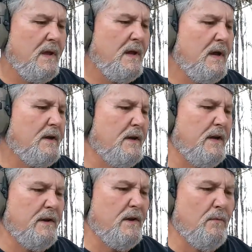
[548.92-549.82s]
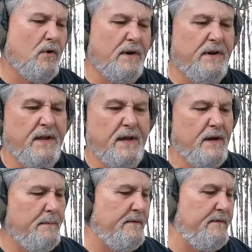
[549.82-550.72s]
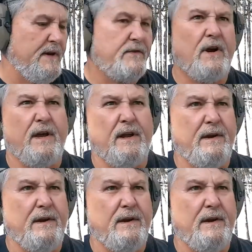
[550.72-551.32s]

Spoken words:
I can get no more dead up if I tried it.